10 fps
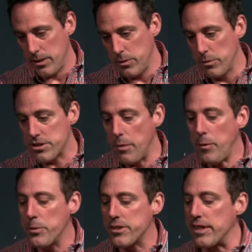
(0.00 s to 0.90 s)
When someone
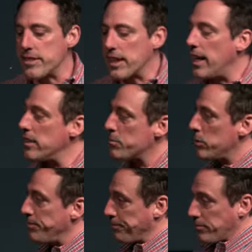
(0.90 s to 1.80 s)
presents the
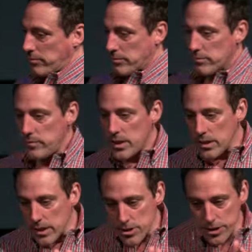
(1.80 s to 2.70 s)
gospel,
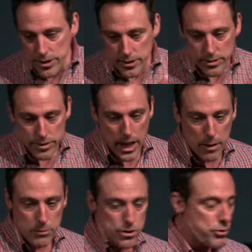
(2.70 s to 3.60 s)
they shouldn't
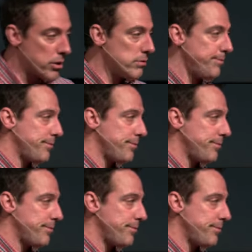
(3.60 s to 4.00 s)
stop short.